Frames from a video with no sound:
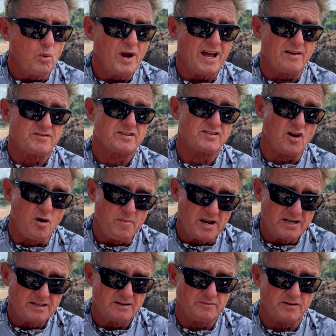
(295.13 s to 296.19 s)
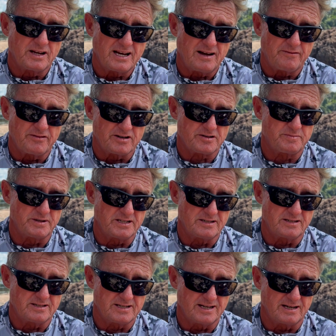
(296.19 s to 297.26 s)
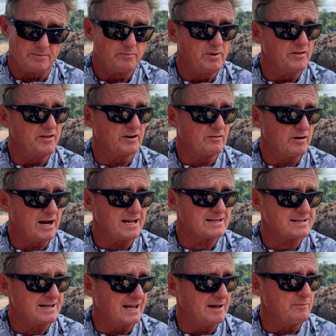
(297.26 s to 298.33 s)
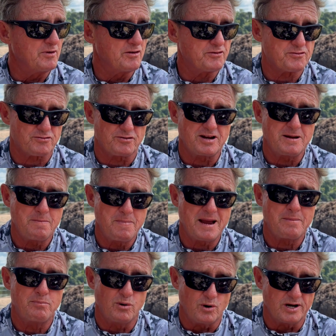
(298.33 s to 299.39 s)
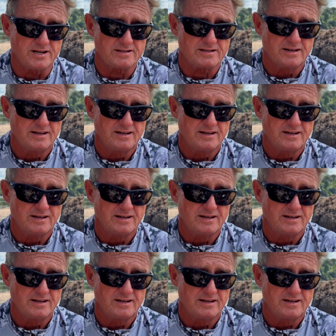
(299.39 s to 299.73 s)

We have so many different catfish species here, but the Grand Slam, the three big boys,